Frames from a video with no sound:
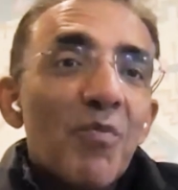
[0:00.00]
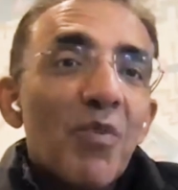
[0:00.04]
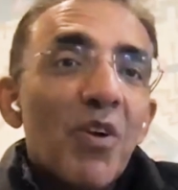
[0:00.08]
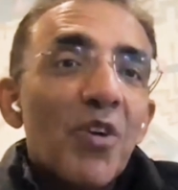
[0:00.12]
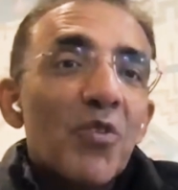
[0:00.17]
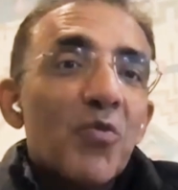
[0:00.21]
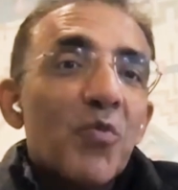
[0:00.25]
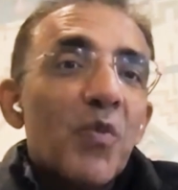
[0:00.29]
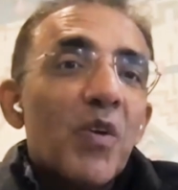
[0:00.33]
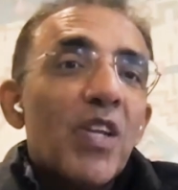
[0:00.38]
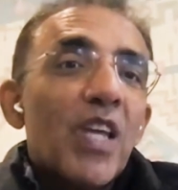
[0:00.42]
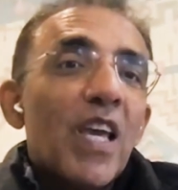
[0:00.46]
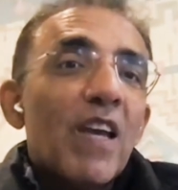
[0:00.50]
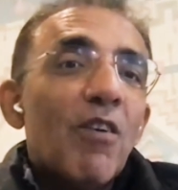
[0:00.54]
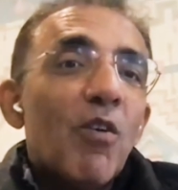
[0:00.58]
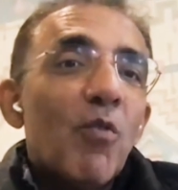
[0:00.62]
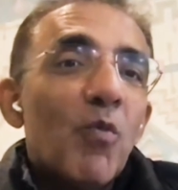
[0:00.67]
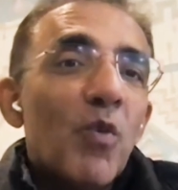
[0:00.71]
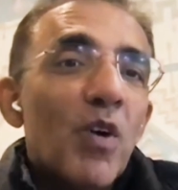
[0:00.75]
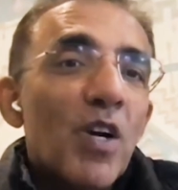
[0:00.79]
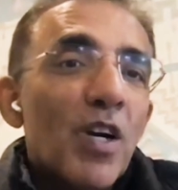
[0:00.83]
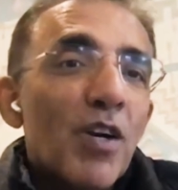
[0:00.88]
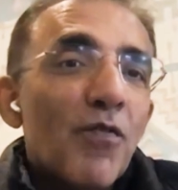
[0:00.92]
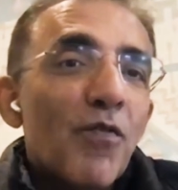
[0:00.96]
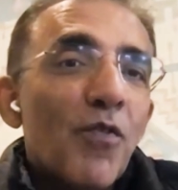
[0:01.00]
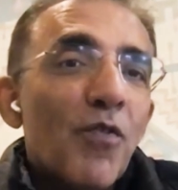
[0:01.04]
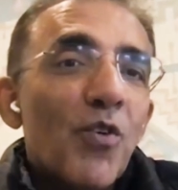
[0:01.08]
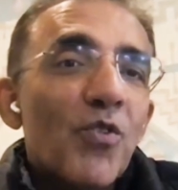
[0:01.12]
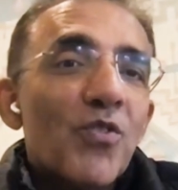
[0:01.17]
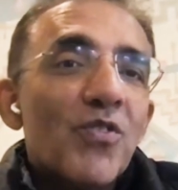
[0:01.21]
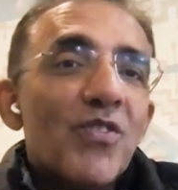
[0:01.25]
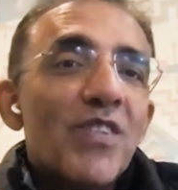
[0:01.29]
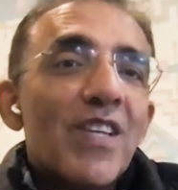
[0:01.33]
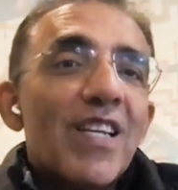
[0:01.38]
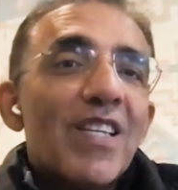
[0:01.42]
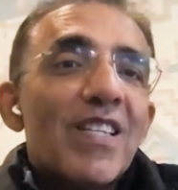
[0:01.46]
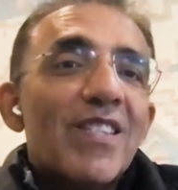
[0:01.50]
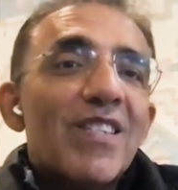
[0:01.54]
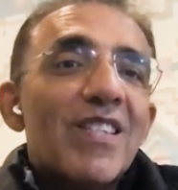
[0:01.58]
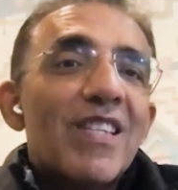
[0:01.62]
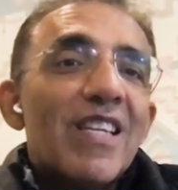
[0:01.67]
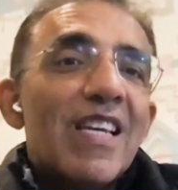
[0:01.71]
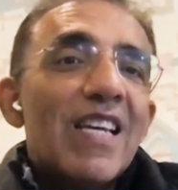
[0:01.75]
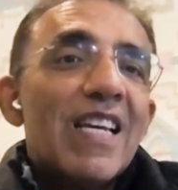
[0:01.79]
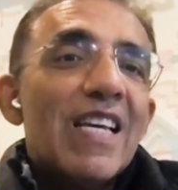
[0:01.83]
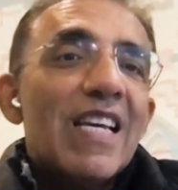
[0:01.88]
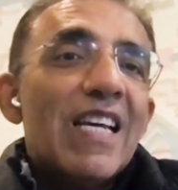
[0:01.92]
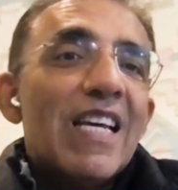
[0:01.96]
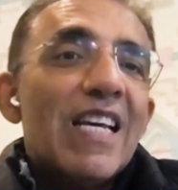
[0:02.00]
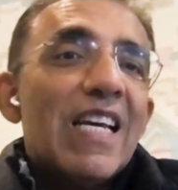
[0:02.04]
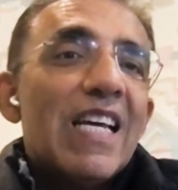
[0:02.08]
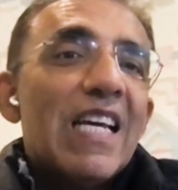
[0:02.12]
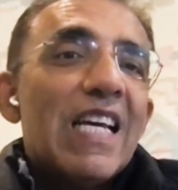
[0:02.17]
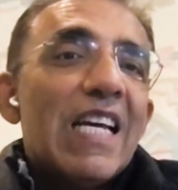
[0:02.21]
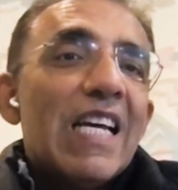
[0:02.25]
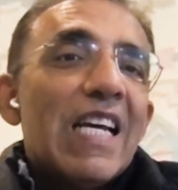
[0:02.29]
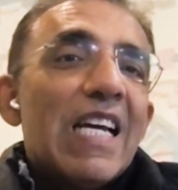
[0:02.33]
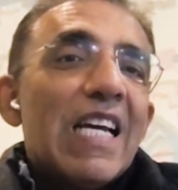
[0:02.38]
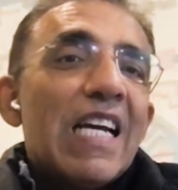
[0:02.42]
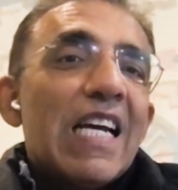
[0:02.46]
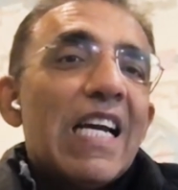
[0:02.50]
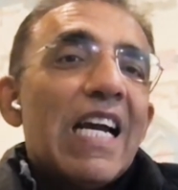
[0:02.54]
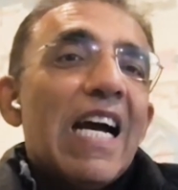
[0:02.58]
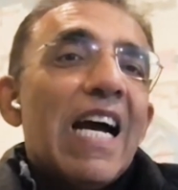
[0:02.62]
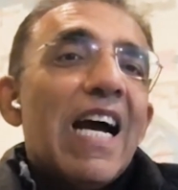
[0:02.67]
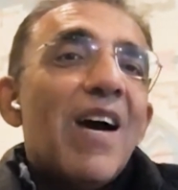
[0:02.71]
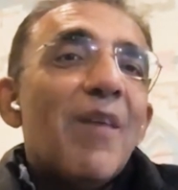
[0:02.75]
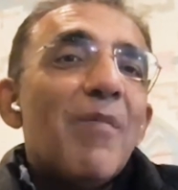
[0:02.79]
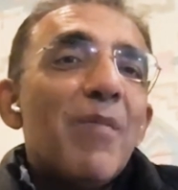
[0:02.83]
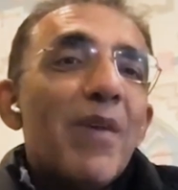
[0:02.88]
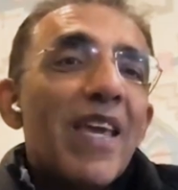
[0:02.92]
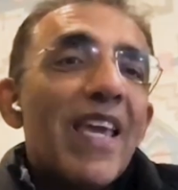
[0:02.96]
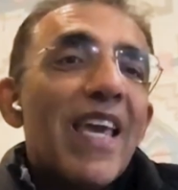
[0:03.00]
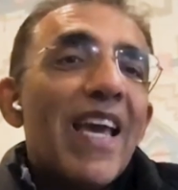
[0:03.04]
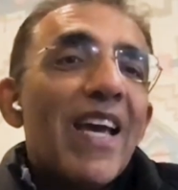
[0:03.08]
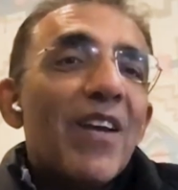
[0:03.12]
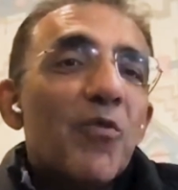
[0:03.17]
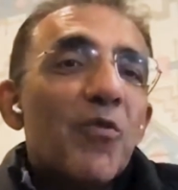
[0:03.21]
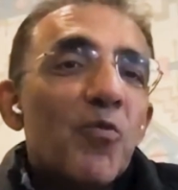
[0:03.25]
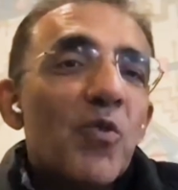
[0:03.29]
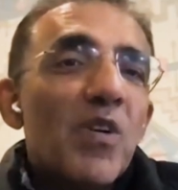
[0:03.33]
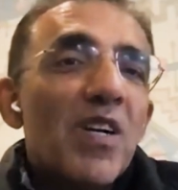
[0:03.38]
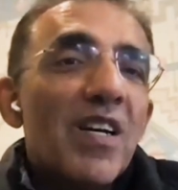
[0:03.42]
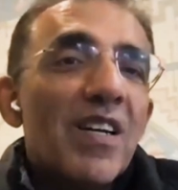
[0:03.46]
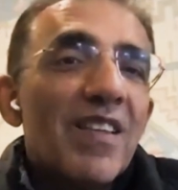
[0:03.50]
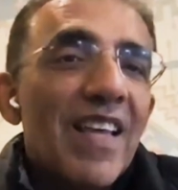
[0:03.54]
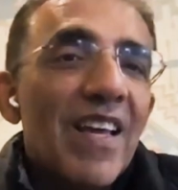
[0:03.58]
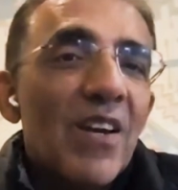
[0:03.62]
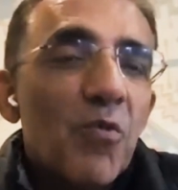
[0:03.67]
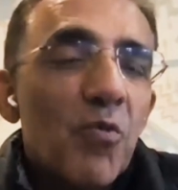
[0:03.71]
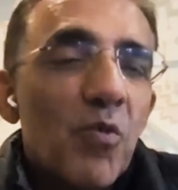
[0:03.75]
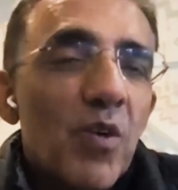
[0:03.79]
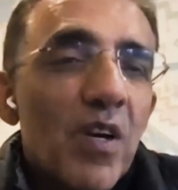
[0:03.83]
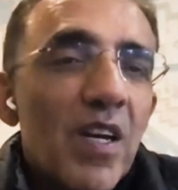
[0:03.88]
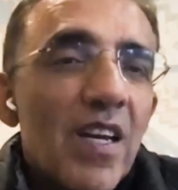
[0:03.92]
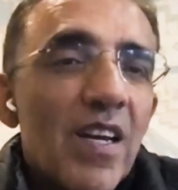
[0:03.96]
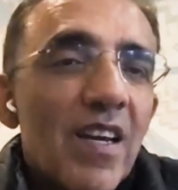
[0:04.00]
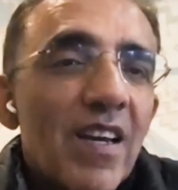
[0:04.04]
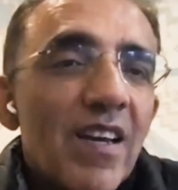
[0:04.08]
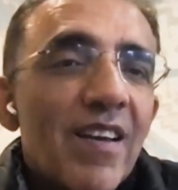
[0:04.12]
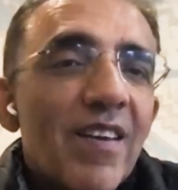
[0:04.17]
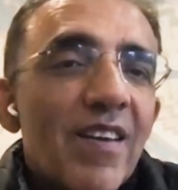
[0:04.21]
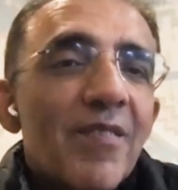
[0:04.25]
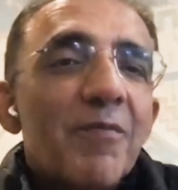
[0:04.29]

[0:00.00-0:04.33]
because when you have a workforce that is coming at work that way.